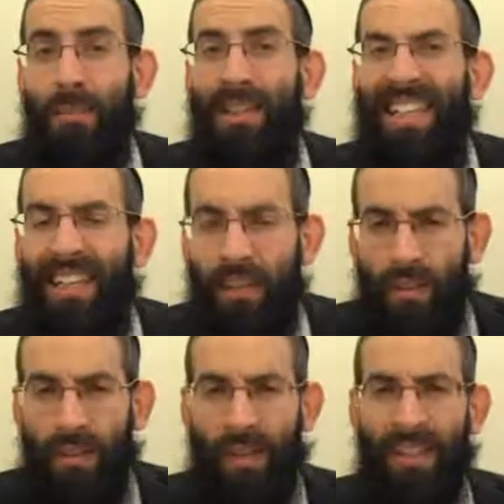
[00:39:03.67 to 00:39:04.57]
the beginning of
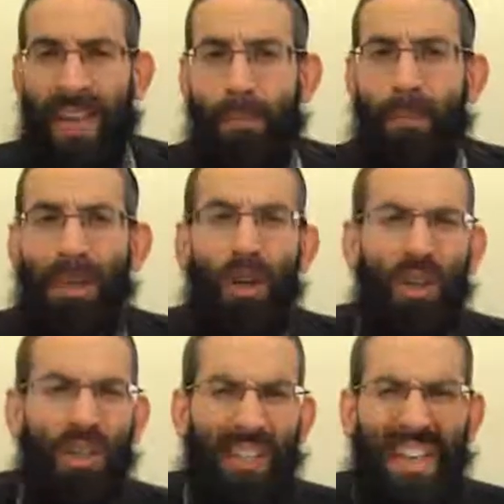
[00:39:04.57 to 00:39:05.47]
the day. It came a bit
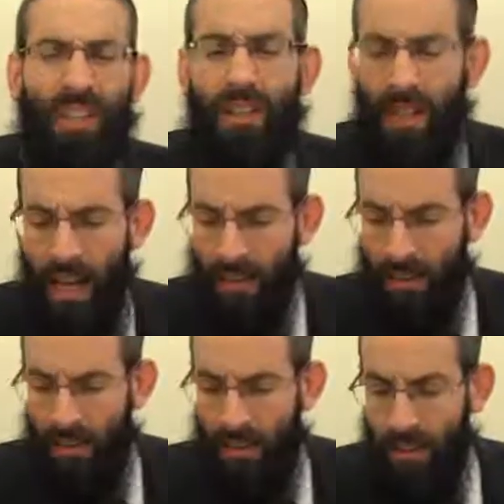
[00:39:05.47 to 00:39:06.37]
earlier at the end of the
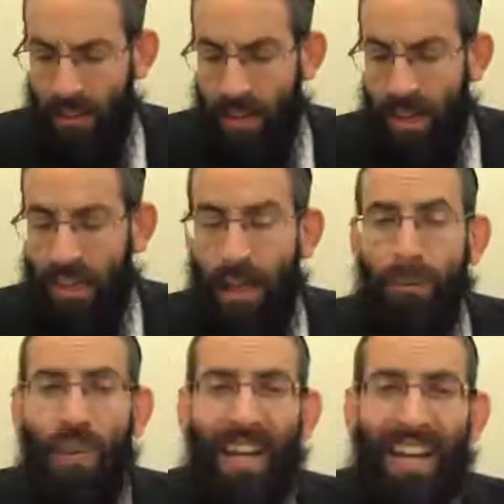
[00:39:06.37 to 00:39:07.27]
night. And the
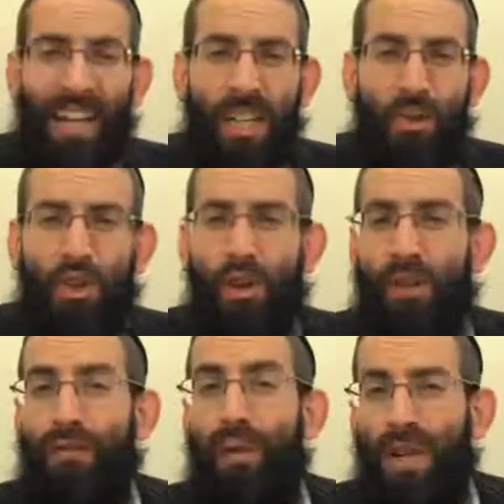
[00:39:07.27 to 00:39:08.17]
Amud HaEsh would
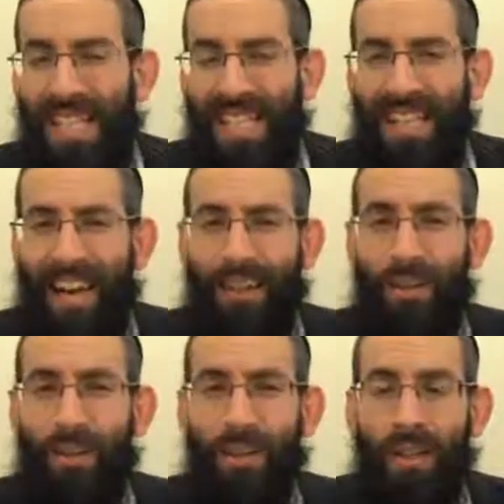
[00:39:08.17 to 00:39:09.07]
join forces
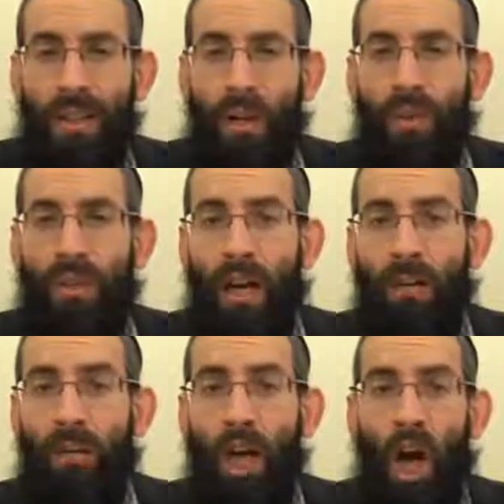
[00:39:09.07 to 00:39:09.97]
together with the
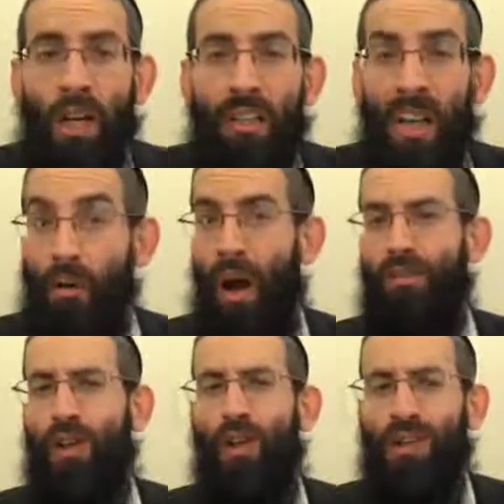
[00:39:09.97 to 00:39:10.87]
Amud HaAnan that
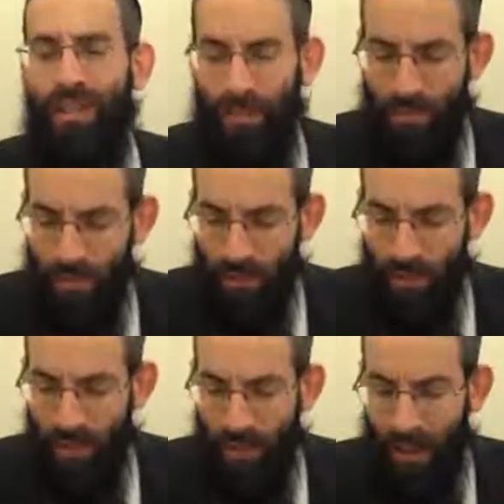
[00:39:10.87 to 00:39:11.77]
arrived early.
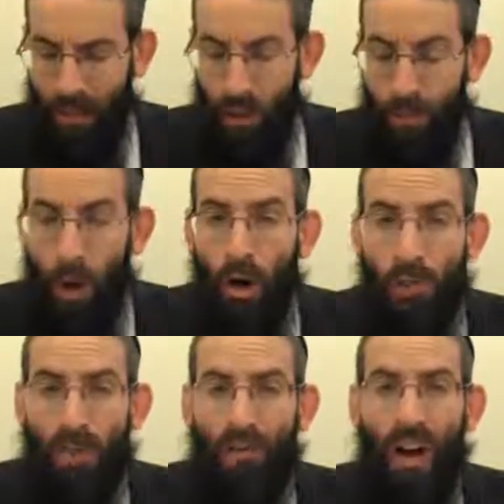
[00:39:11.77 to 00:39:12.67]
And they would
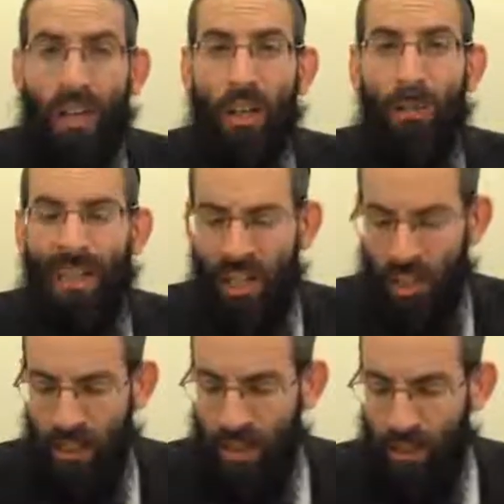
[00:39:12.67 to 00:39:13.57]
both provide
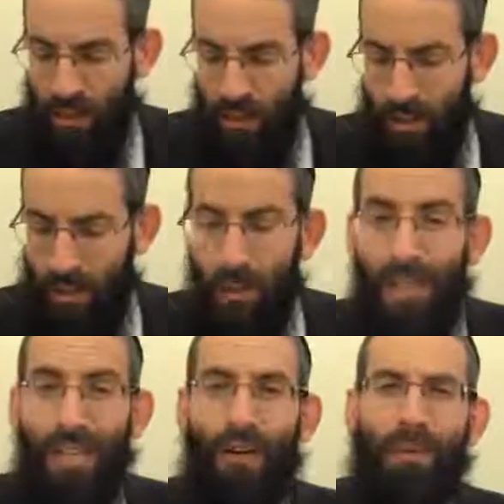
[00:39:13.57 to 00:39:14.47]
illumination together. So we
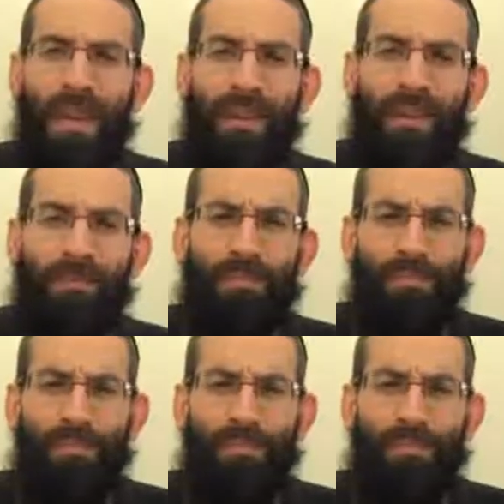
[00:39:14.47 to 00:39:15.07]
see from here